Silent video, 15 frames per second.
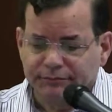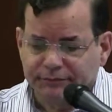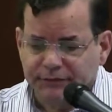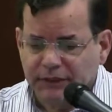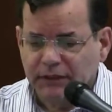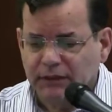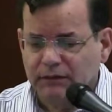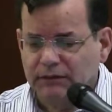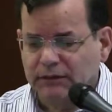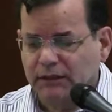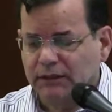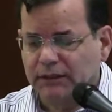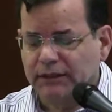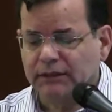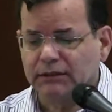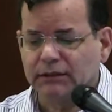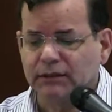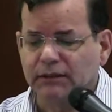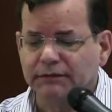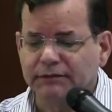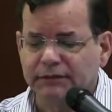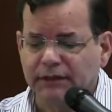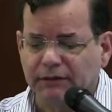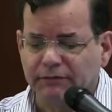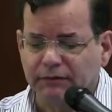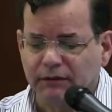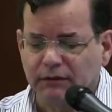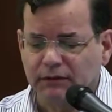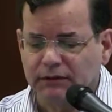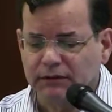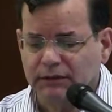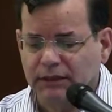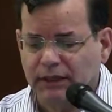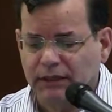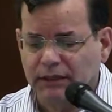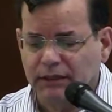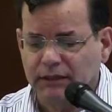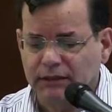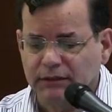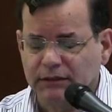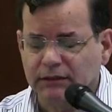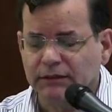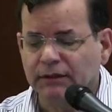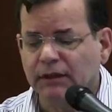here's a list of several studies.